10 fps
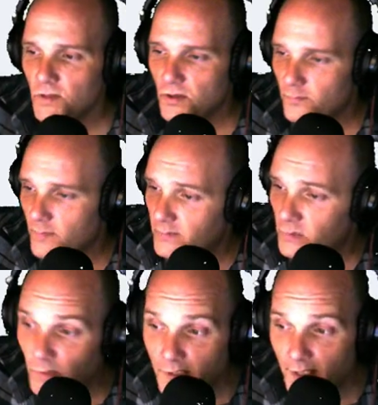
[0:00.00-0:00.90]
Maybe
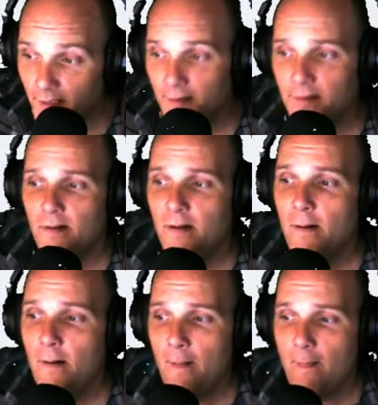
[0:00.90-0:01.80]
one day.
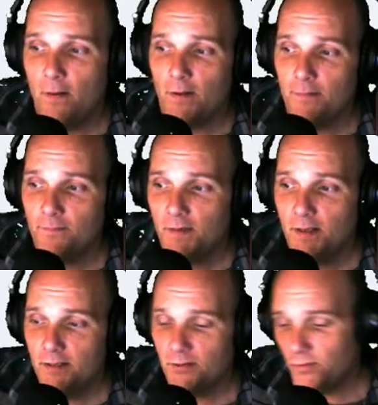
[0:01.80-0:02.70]
Okay.
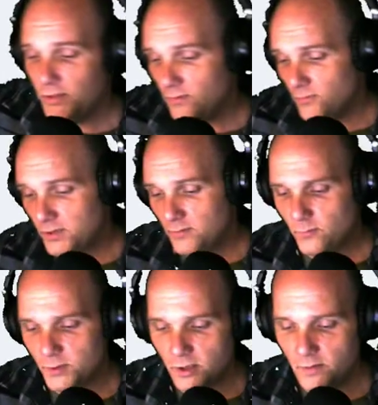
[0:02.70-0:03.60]
So when
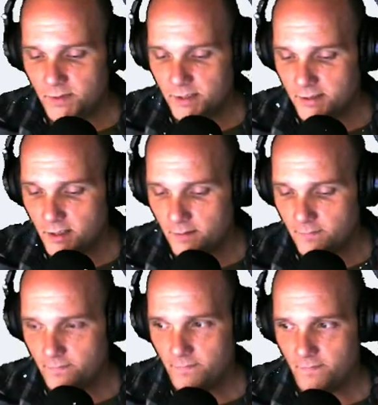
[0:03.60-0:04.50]
you open this up,
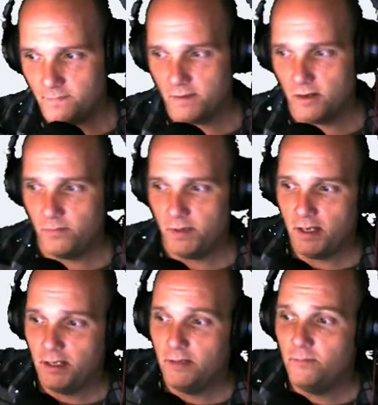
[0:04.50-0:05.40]
there'll be
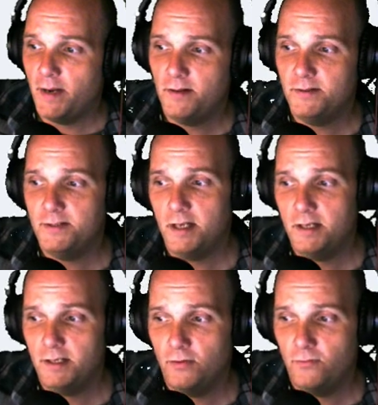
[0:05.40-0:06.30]
a pound sign
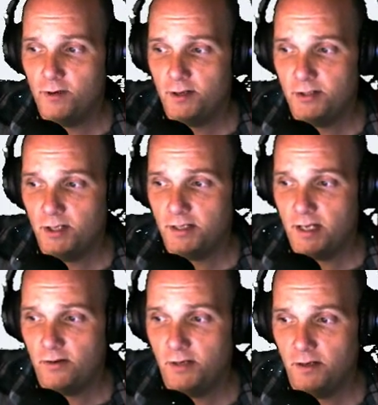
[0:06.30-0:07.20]
in front of
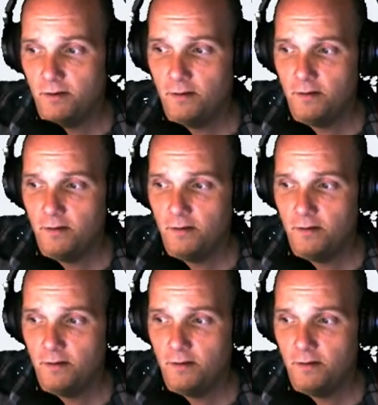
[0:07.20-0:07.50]
shutdown here.